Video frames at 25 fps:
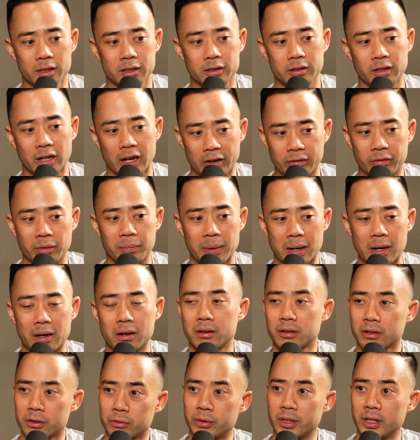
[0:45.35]
you have
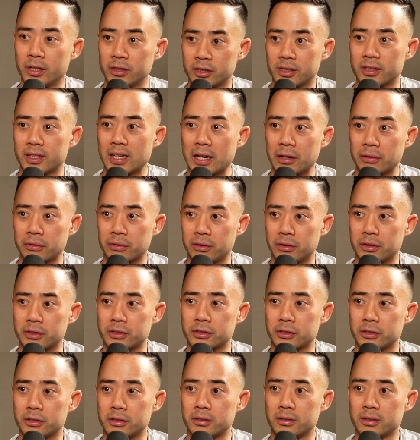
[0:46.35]
about 300,000 or
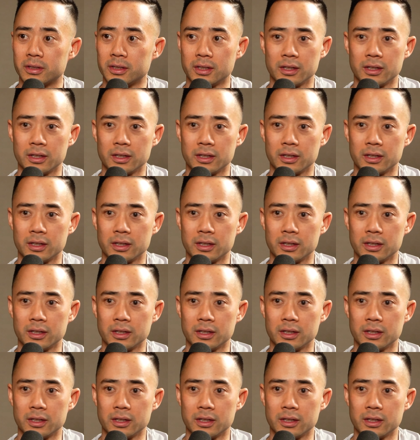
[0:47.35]
so.